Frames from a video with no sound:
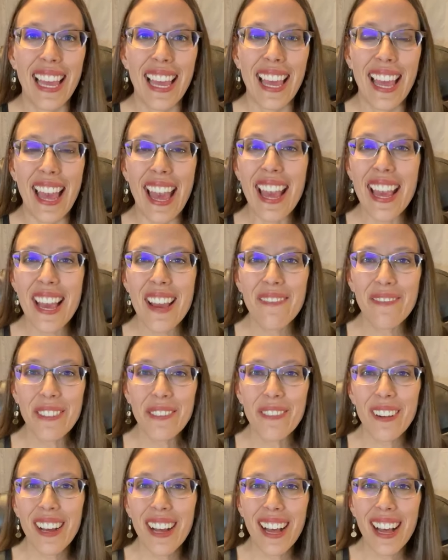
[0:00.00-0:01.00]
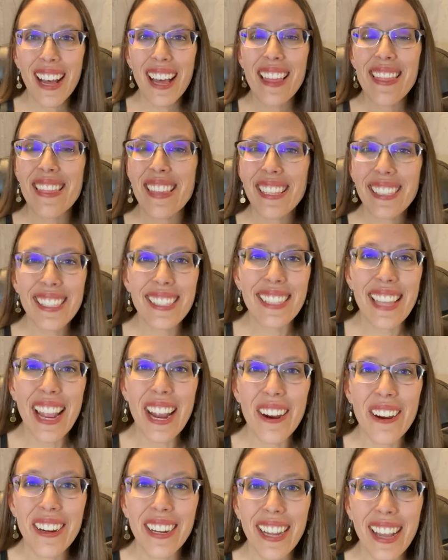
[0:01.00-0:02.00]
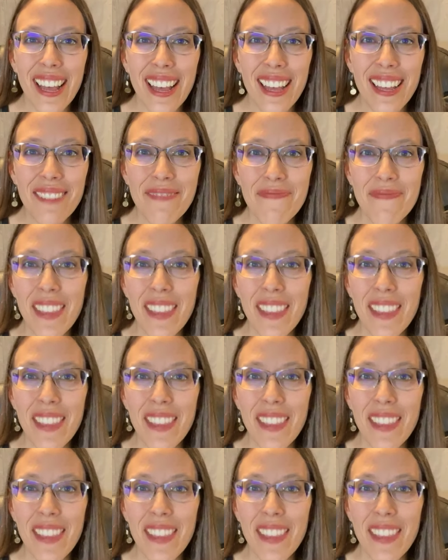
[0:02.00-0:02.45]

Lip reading: Hey everyone, this is Erica,